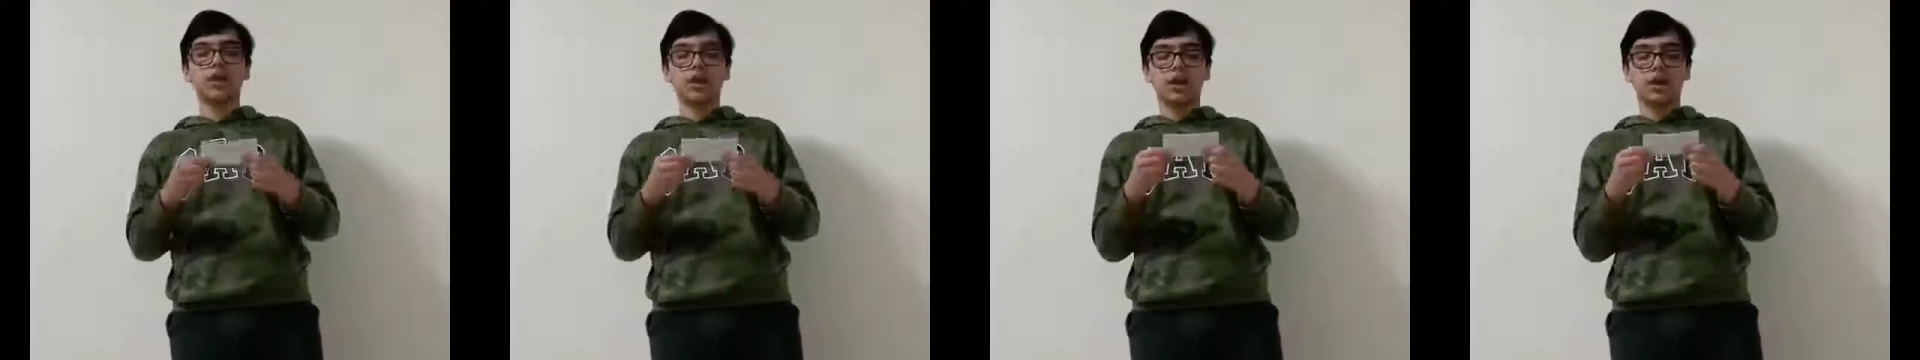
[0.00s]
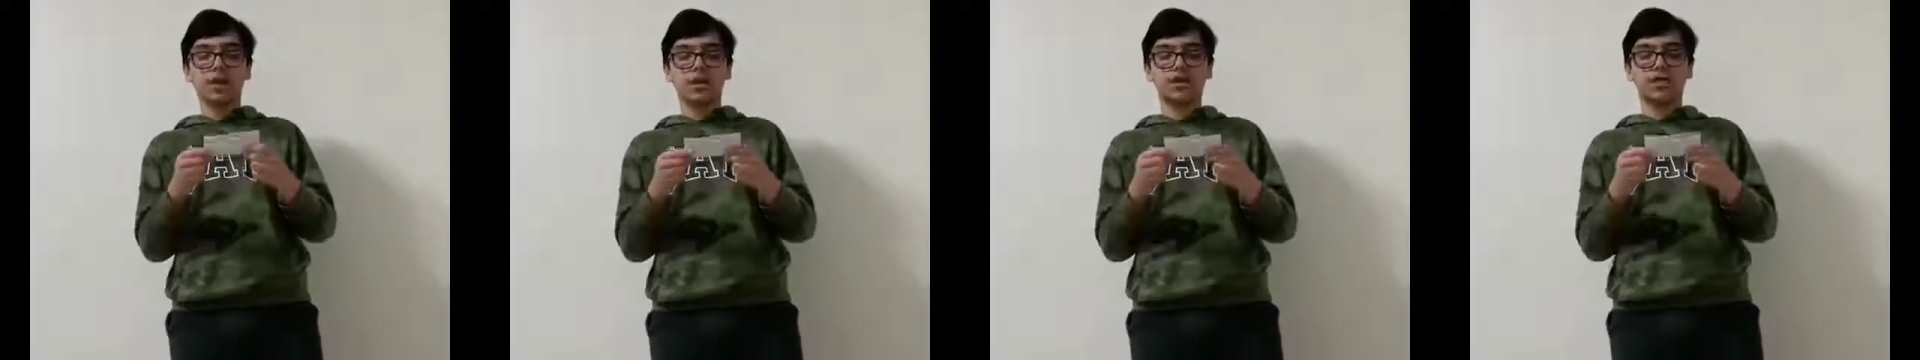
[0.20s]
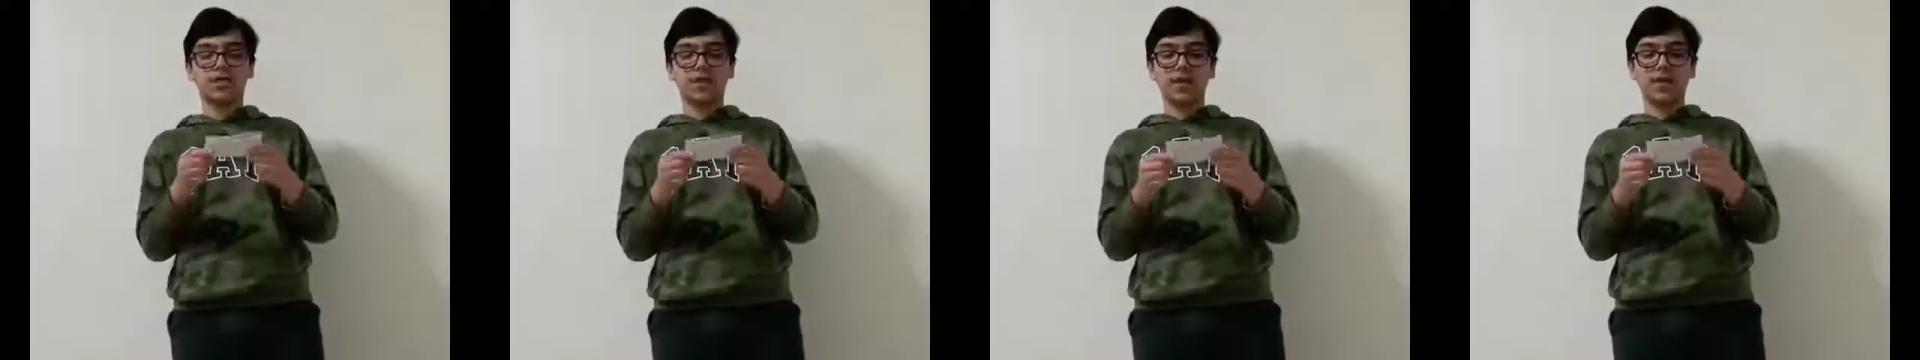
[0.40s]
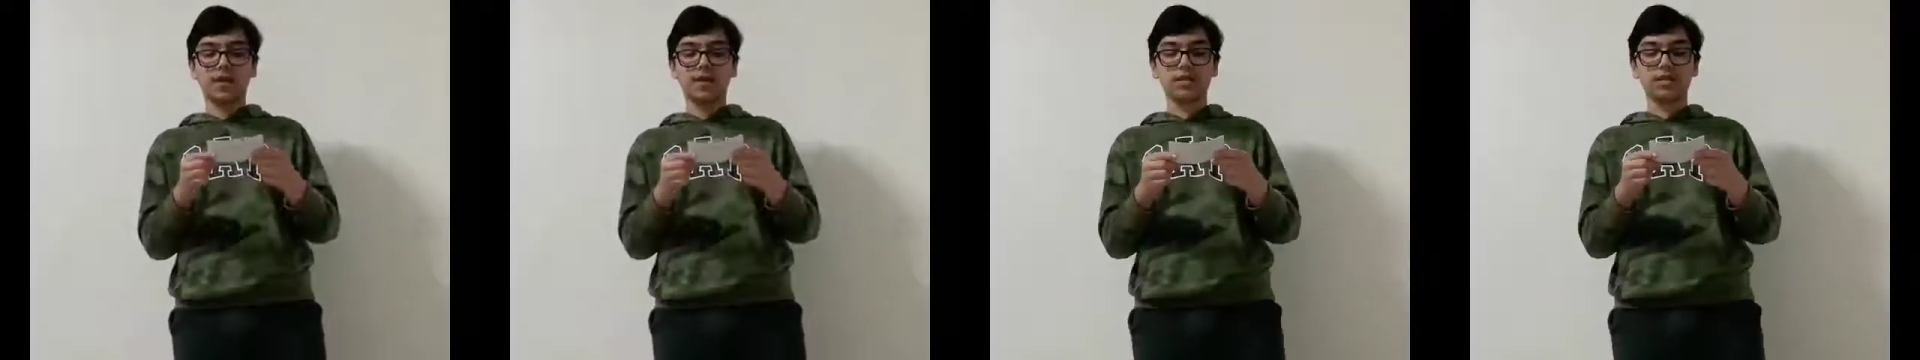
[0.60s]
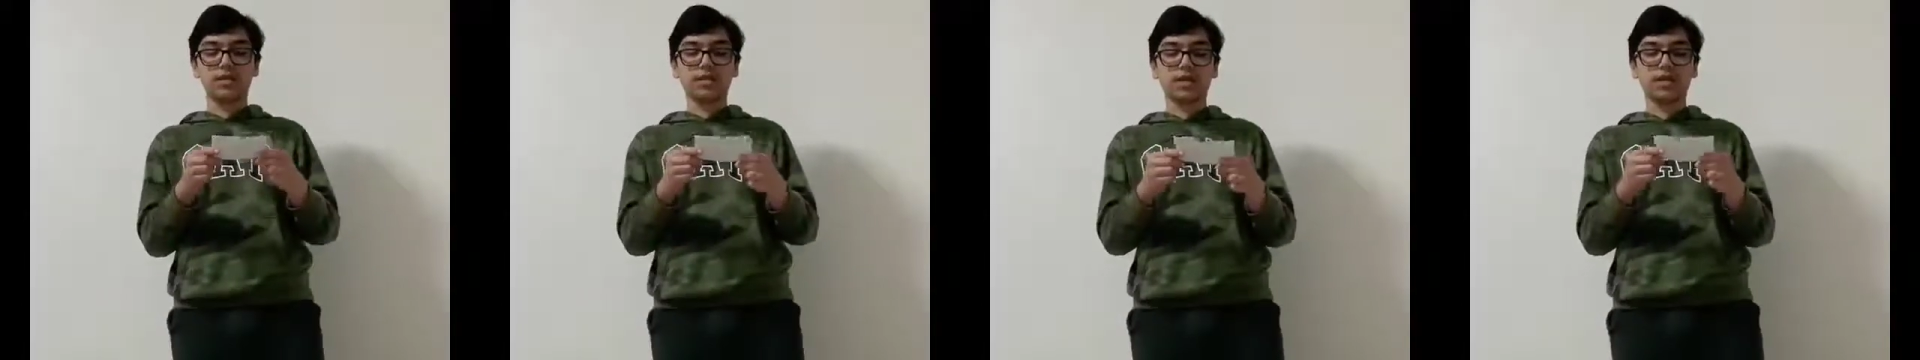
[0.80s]
His
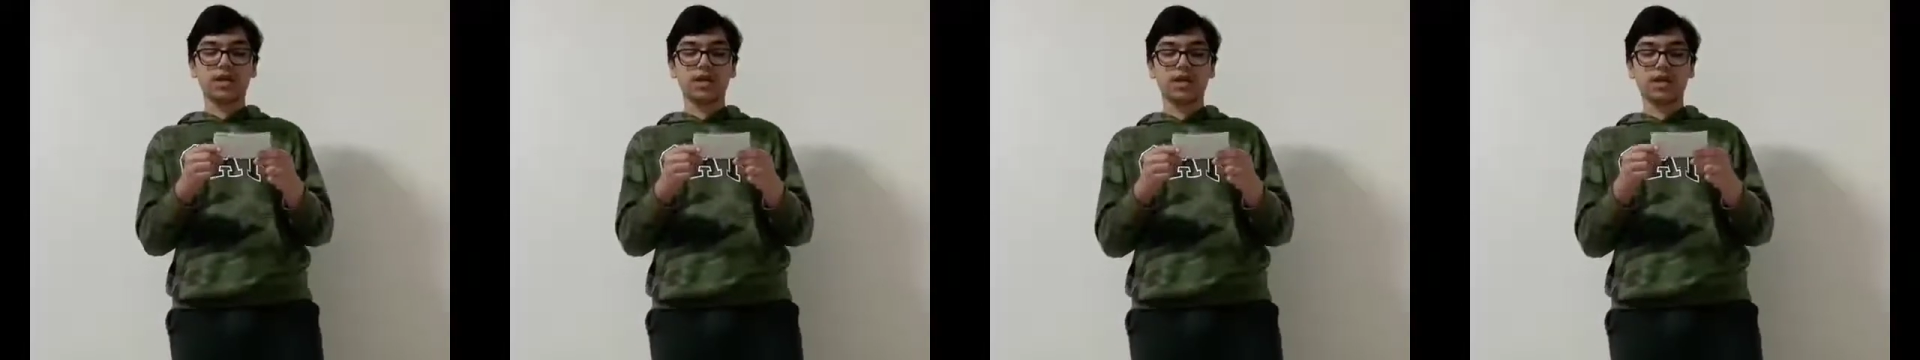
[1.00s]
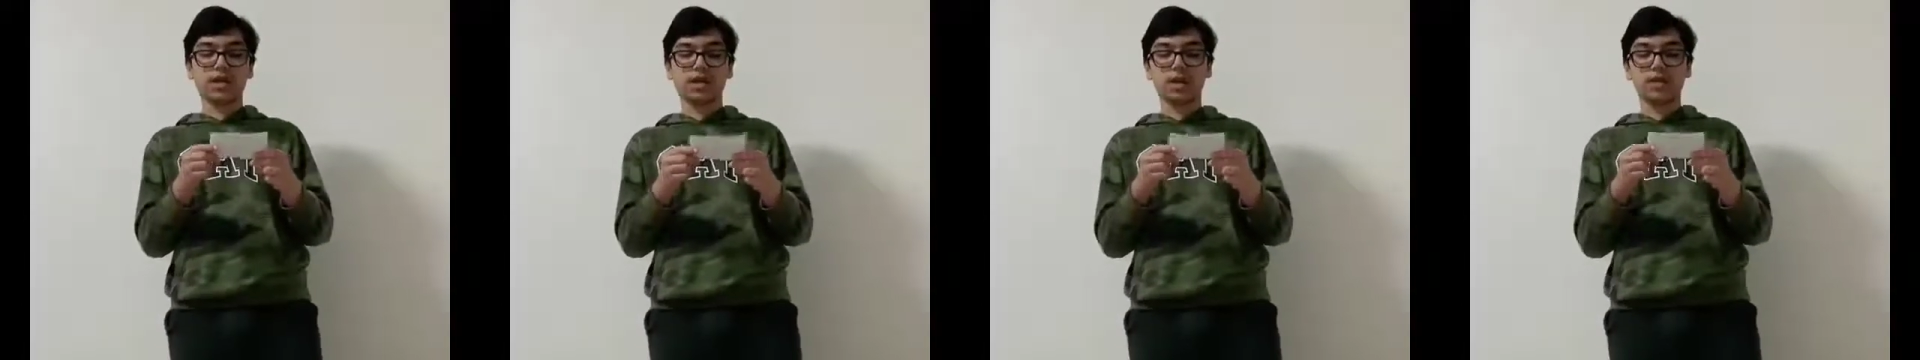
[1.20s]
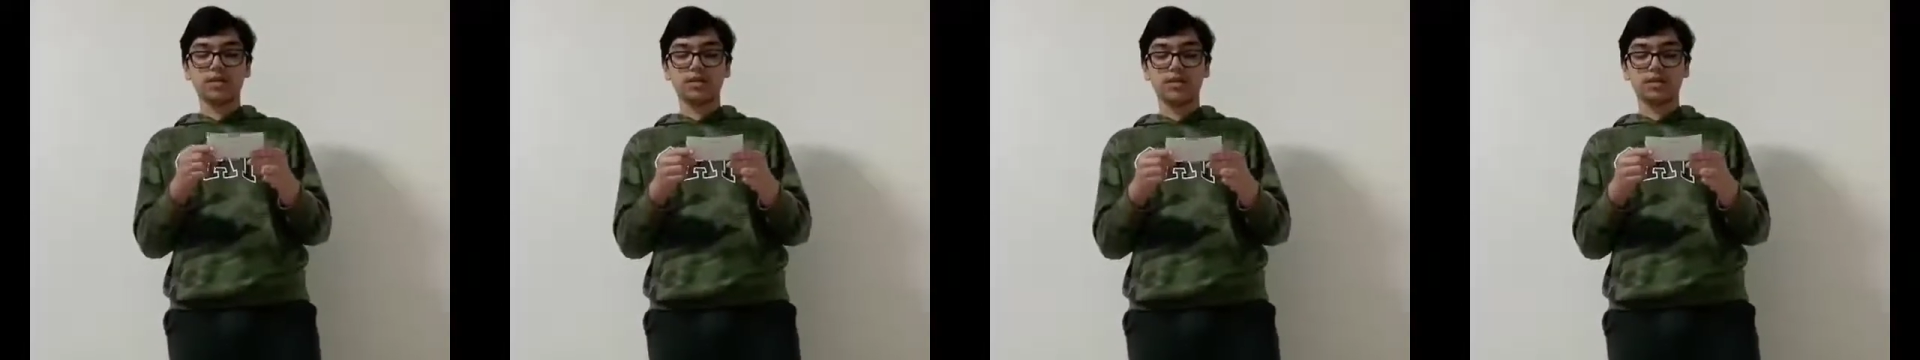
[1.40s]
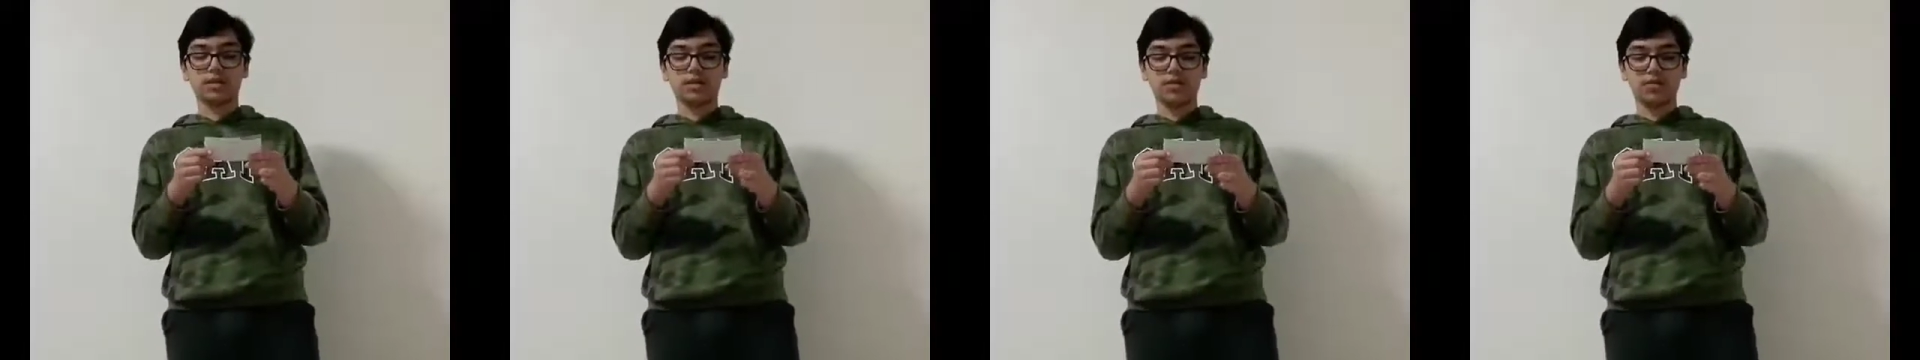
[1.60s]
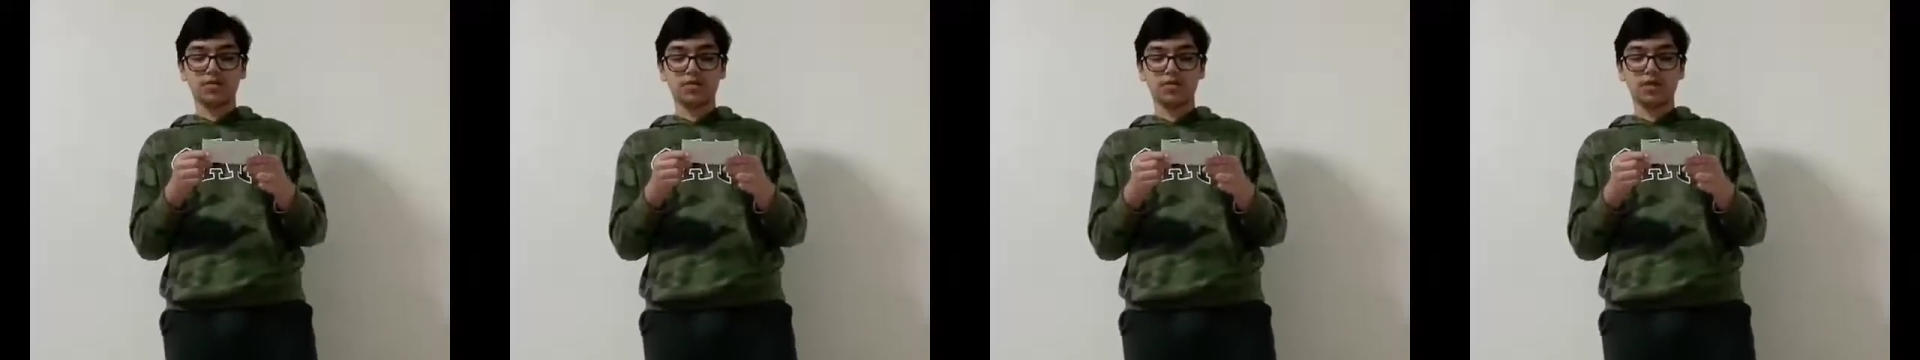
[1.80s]
fingers turn ice
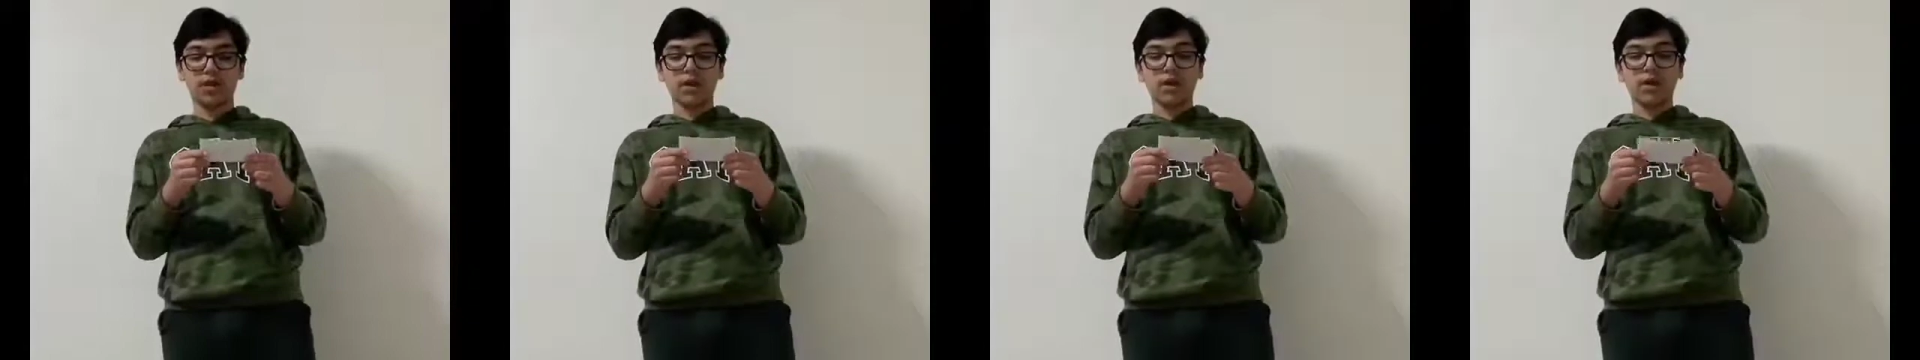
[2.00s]
cold.